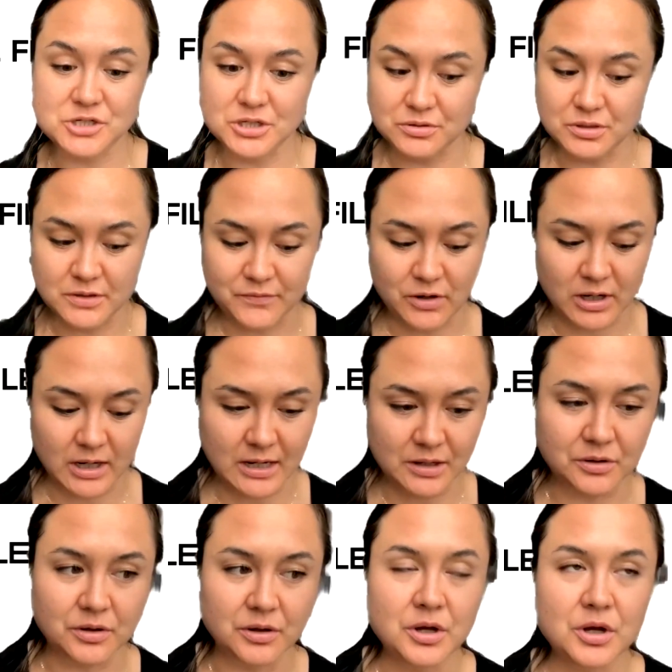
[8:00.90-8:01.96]
the generative art
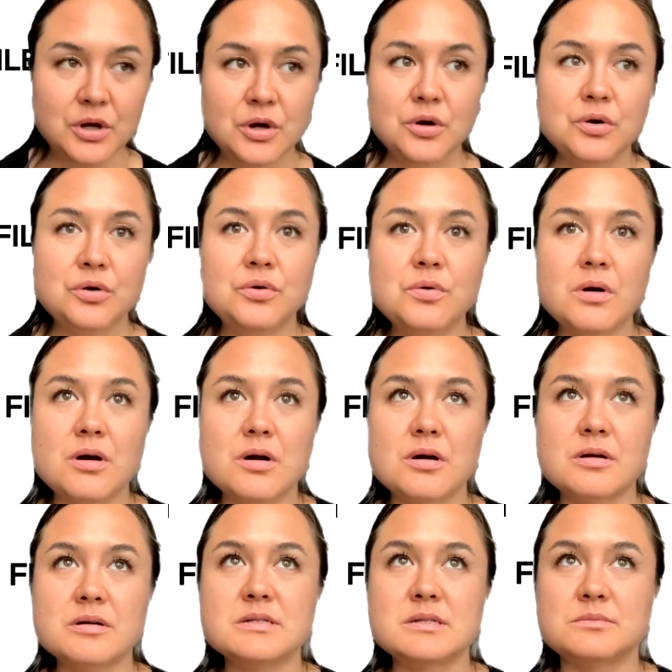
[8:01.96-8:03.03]
angle, who
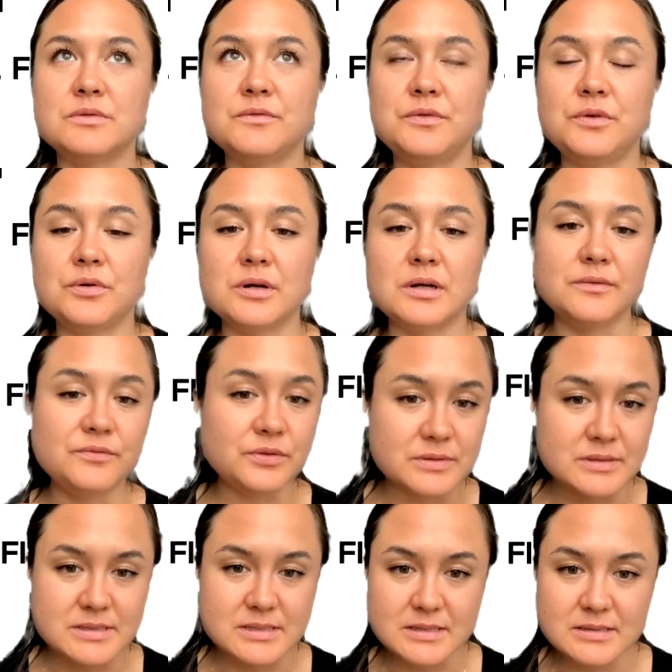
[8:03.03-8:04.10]
are some of your
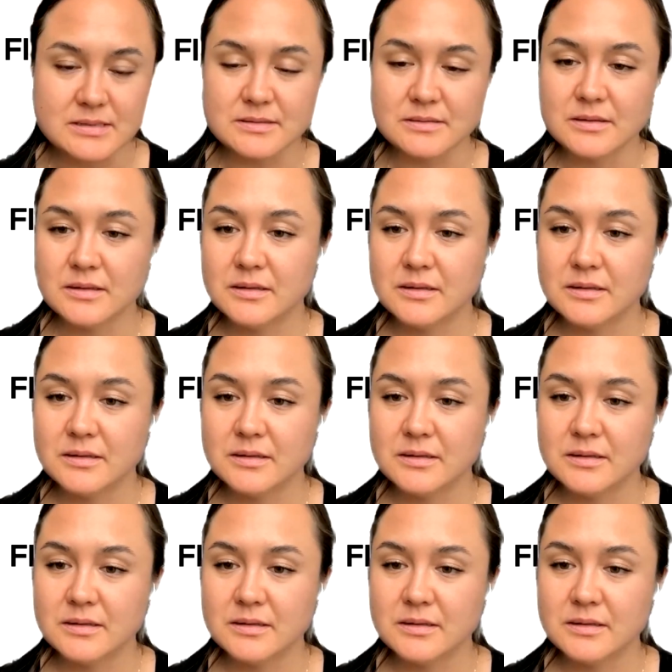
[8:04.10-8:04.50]
influences?